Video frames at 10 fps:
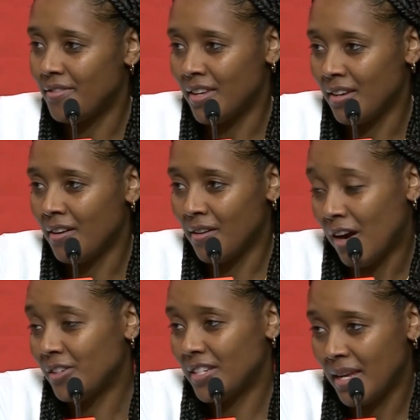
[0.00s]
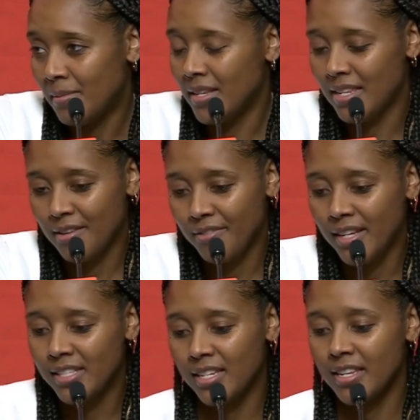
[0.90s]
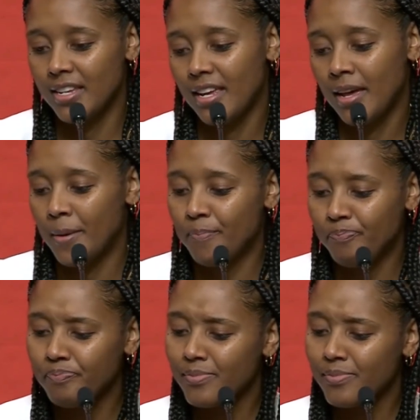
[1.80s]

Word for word: you know, our schemes and defense. And um,